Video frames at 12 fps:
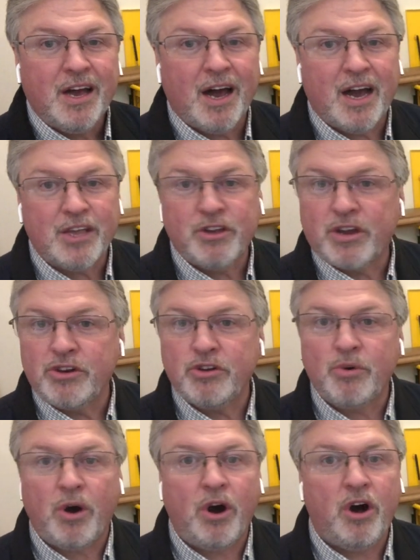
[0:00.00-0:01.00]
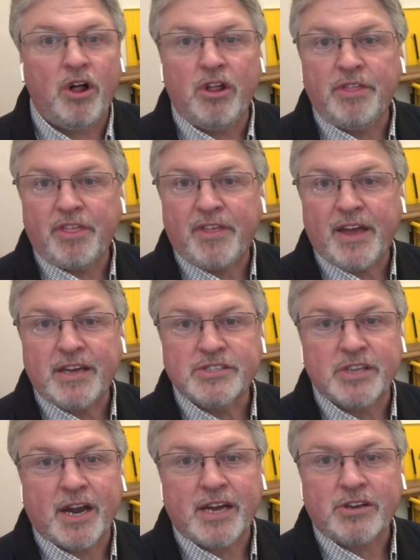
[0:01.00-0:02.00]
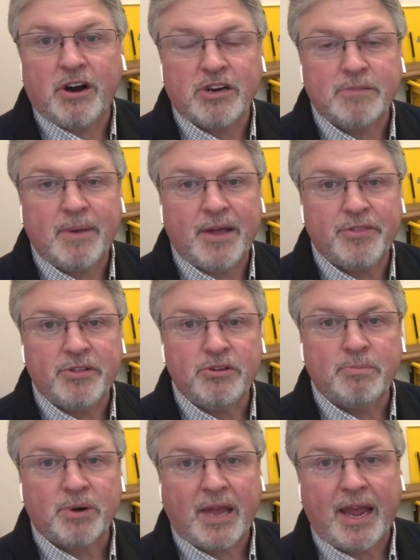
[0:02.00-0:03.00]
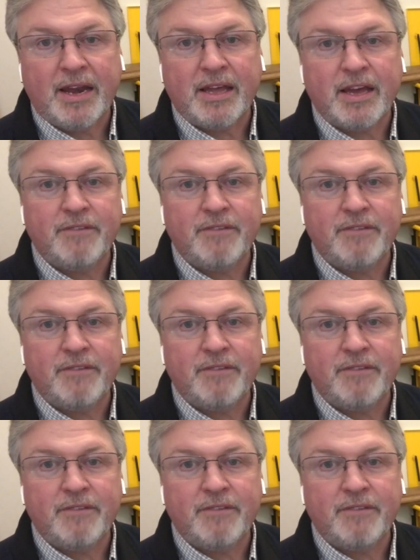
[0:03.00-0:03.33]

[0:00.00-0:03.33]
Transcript: uh, you can do all the things that I talked about the lubricating